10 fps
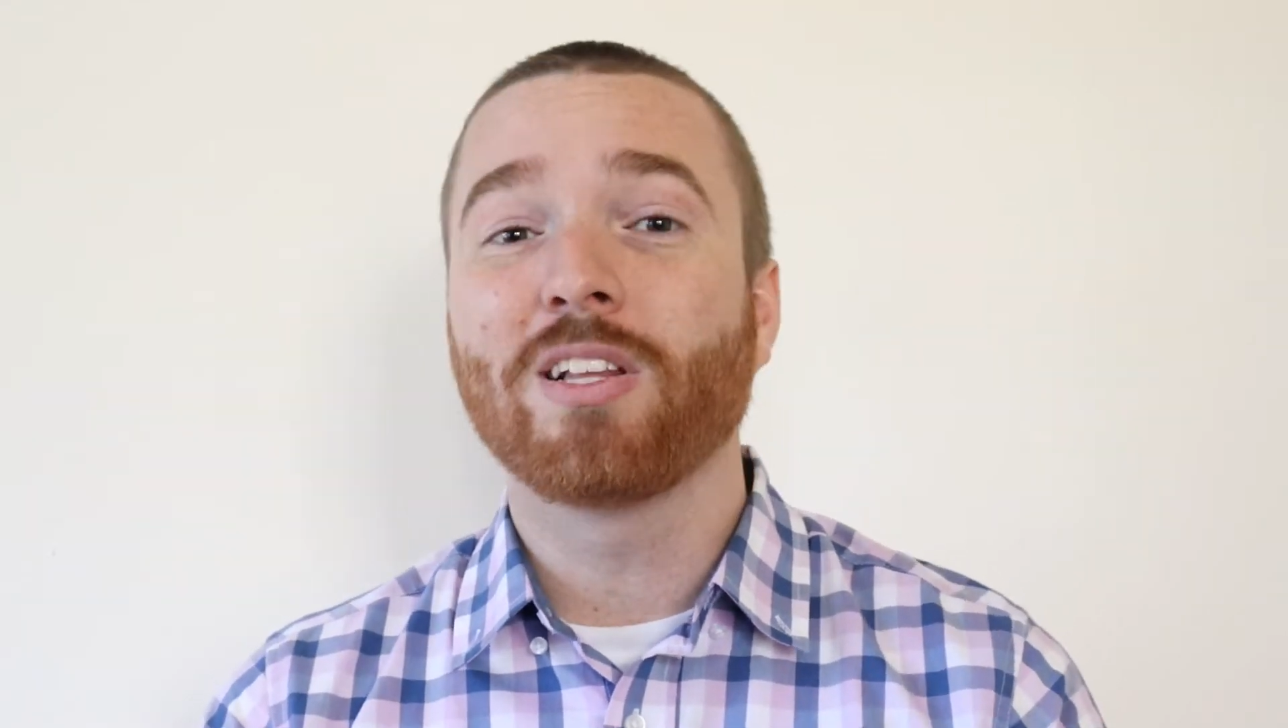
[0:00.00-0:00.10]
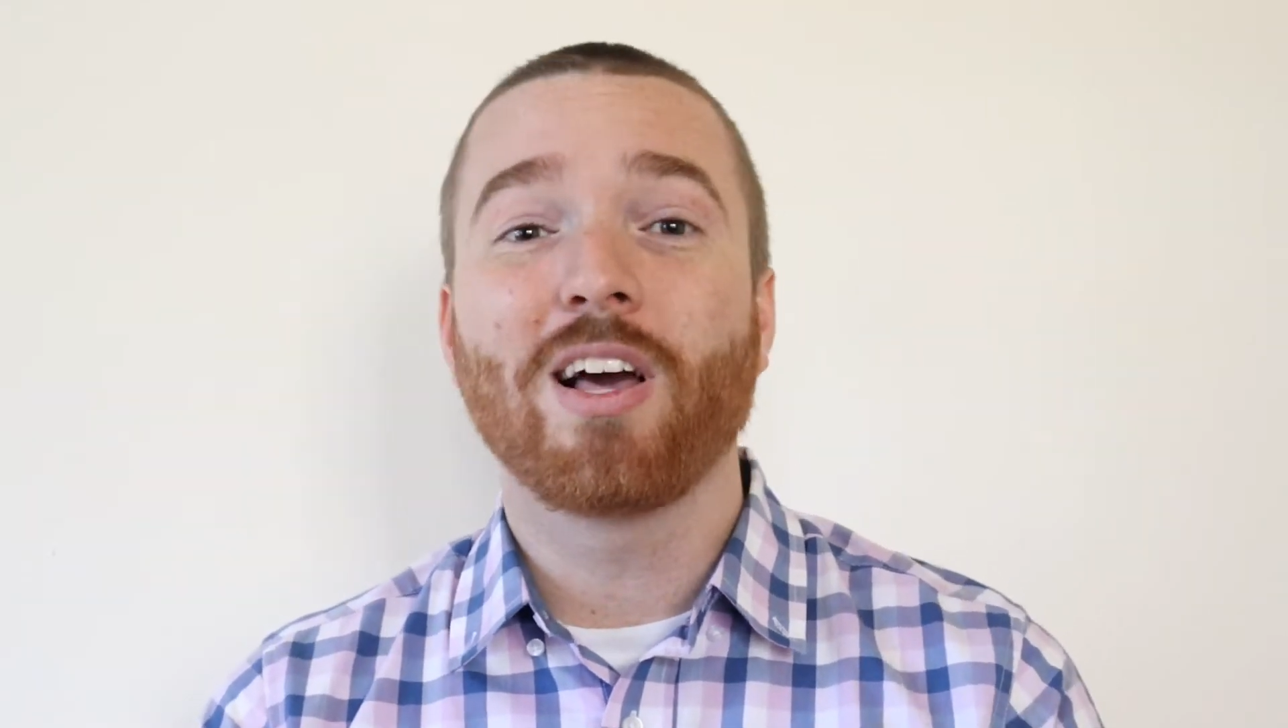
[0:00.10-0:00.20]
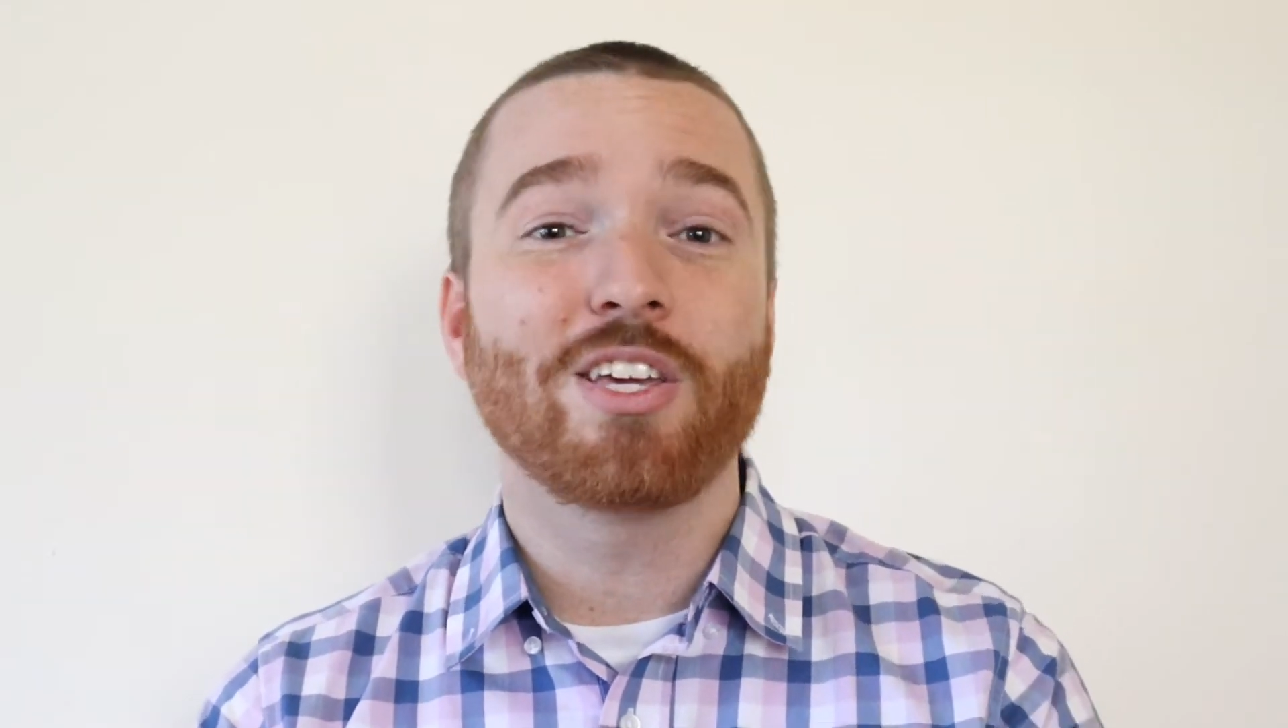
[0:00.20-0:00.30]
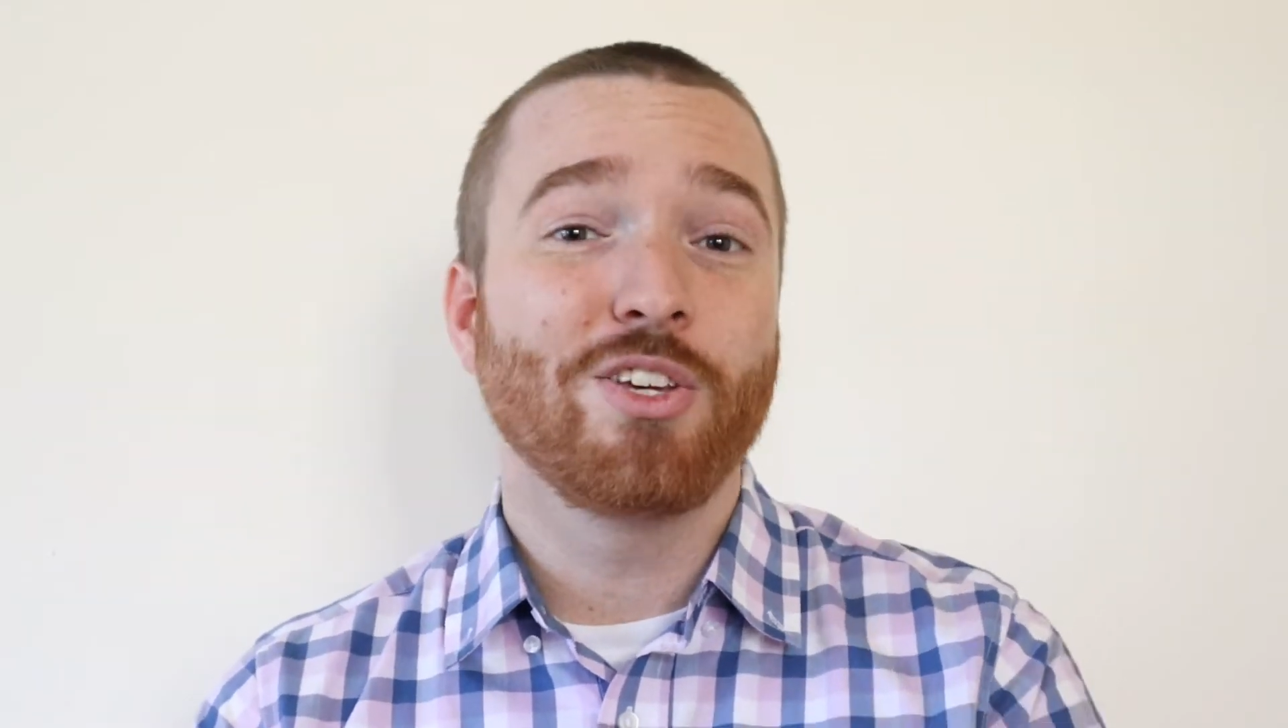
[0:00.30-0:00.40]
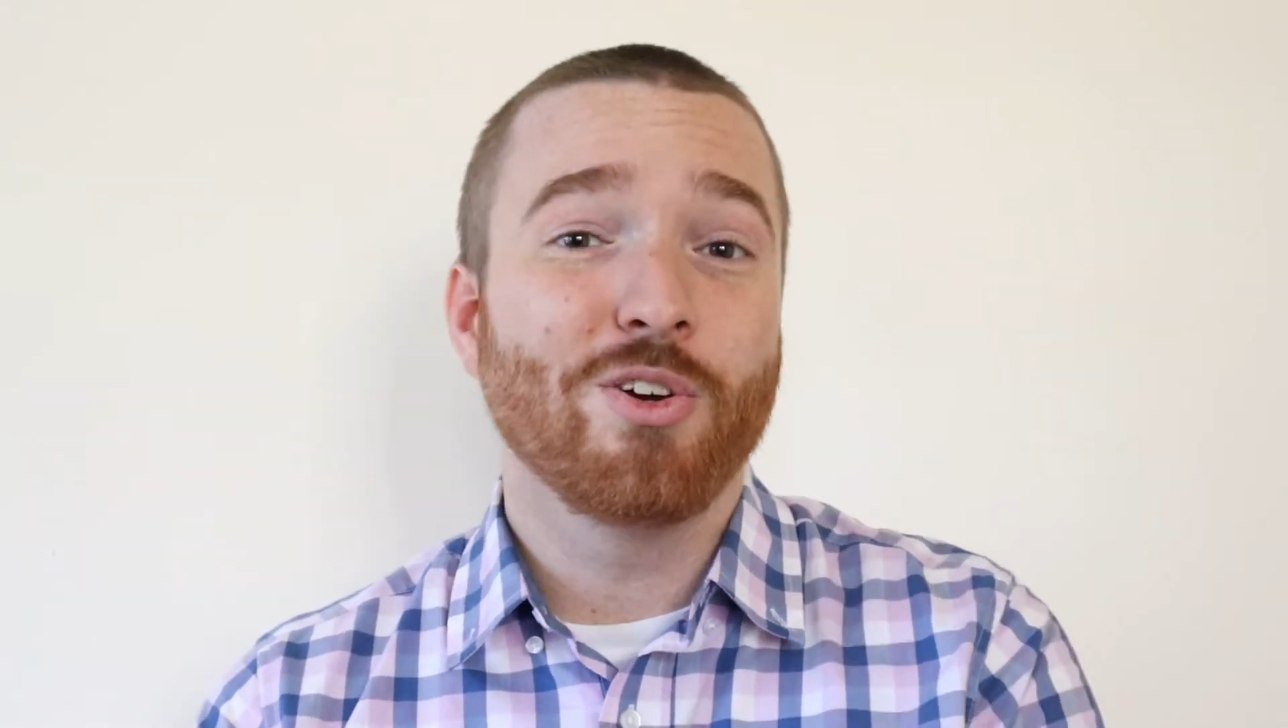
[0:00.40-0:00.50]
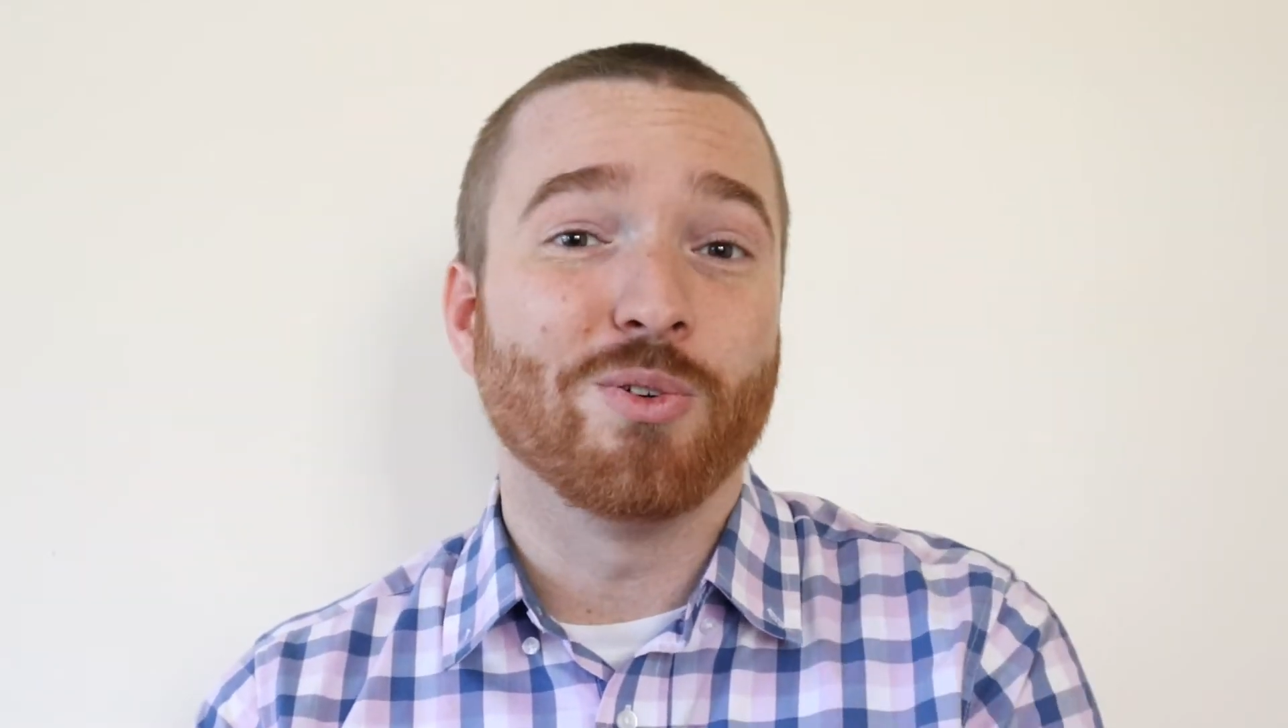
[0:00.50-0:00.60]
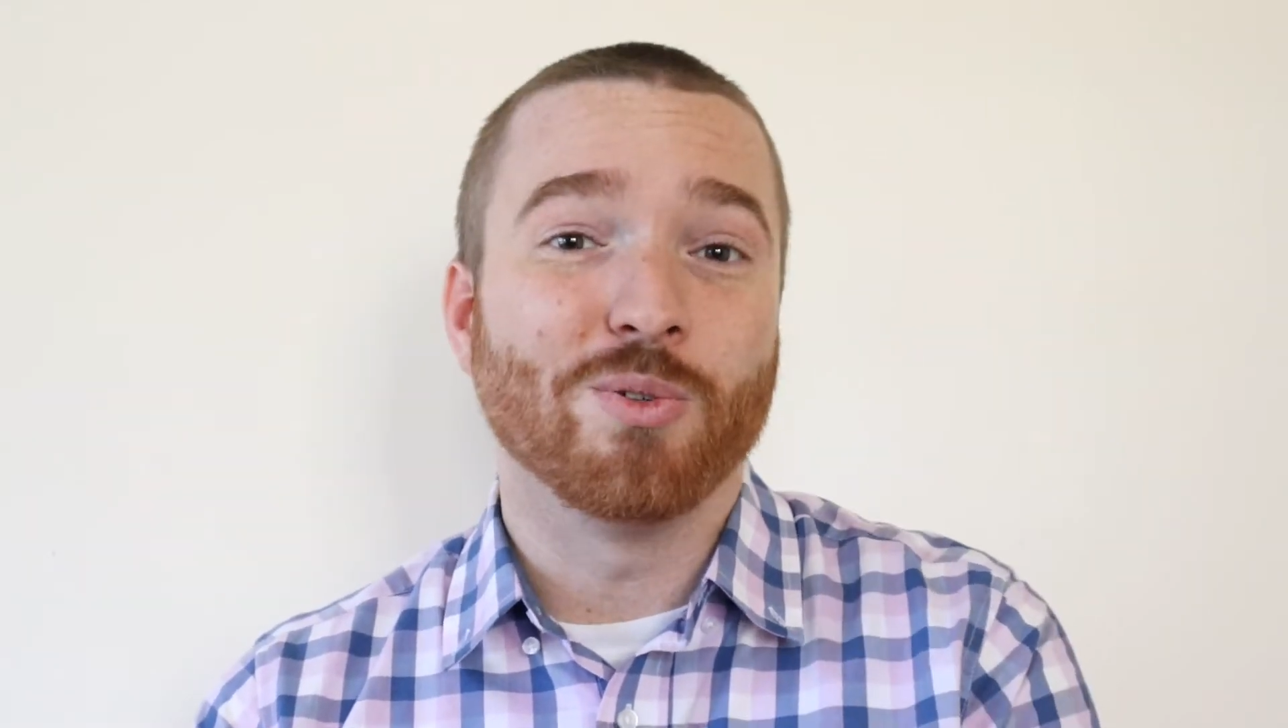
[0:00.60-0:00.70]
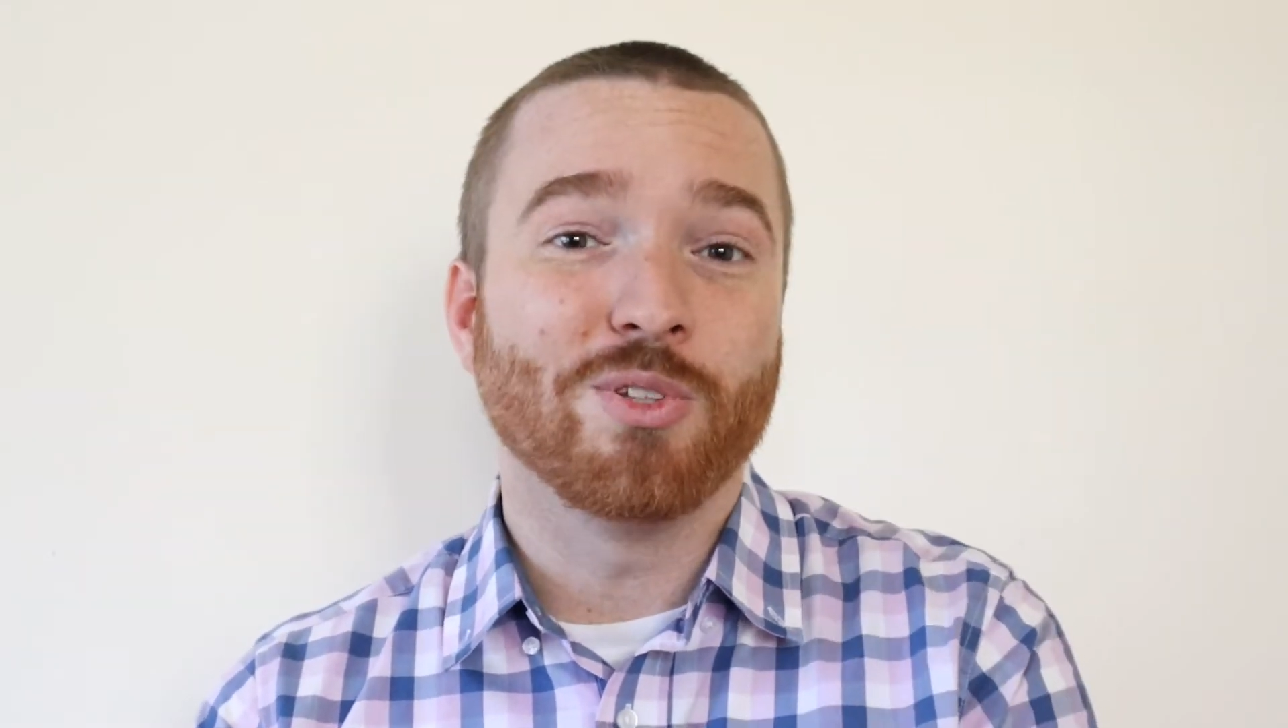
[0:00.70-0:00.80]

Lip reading: like you.